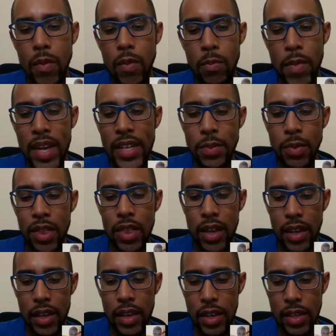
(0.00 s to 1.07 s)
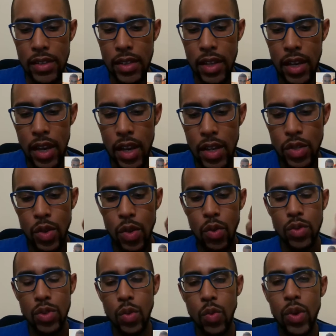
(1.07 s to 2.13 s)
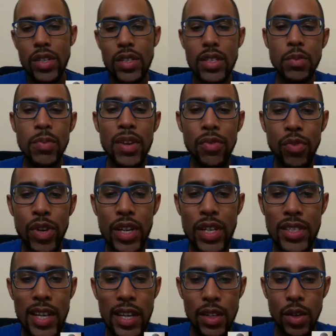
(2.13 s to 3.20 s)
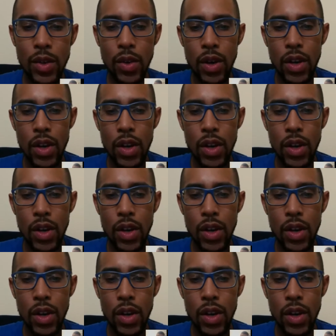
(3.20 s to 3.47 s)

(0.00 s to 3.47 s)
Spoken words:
makes me think is, so what does this mean for Nintendo?